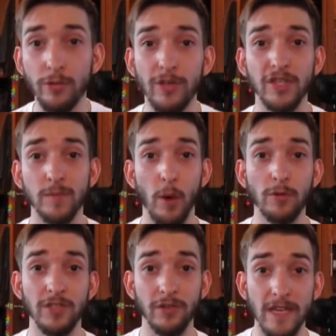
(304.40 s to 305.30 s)
can just
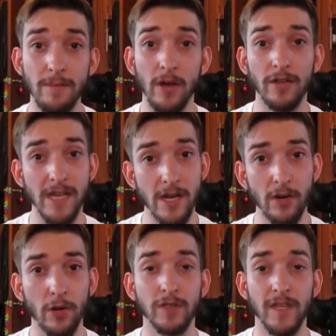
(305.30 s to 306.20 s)
post your email
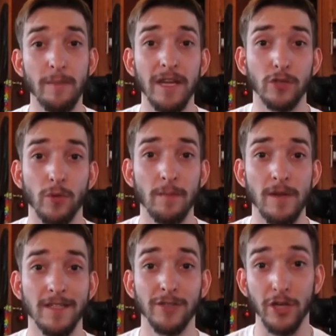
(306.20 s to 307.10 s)
here or send me a direct
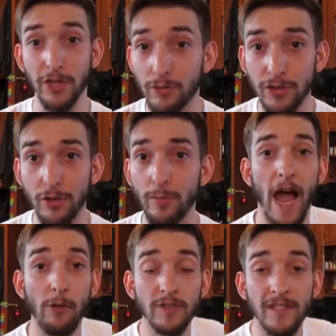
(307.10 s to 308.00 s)
message on YouTube.
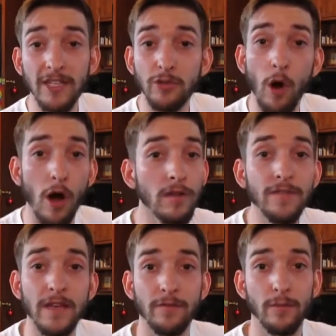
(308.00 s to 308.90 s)
I will send you all of
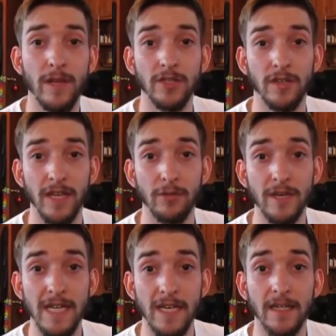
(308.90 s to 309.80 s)
the information that you
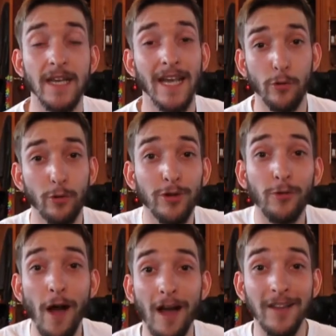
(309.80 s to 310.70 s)
need in order to
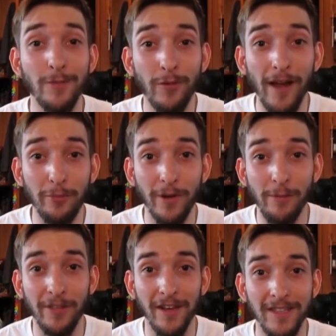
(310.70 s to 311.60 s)
walk in the Pride Parade
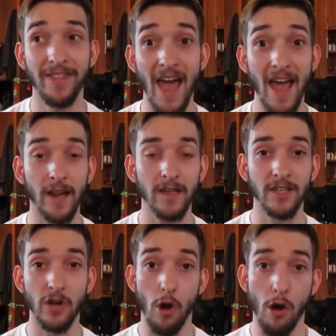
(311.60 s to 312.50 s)
with us. That
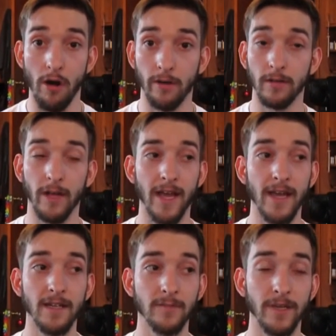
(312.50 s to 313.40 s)
is an honor. Like,
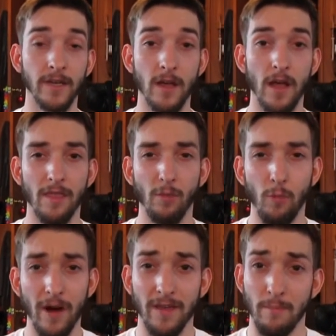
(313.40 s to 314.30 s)
it has been
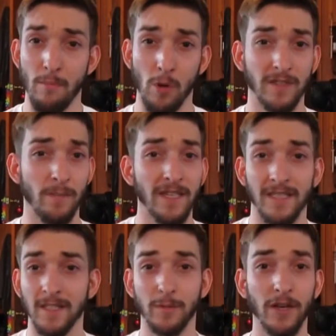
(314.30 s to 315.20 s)
one of the most
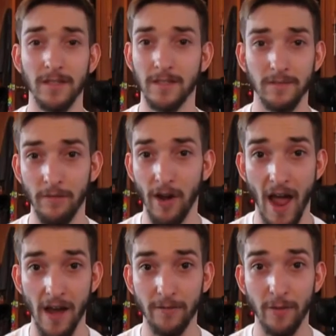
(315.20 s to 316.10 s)
amazing experiences I've ever
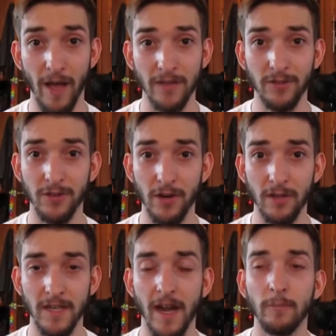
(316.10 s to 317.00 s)
had for the past 2
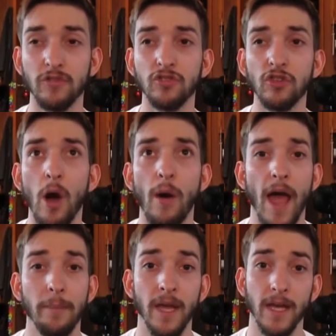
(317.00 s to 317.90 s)
years, and I'm so
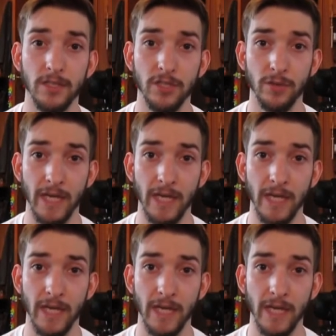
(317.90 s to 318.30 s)
happy I get to do it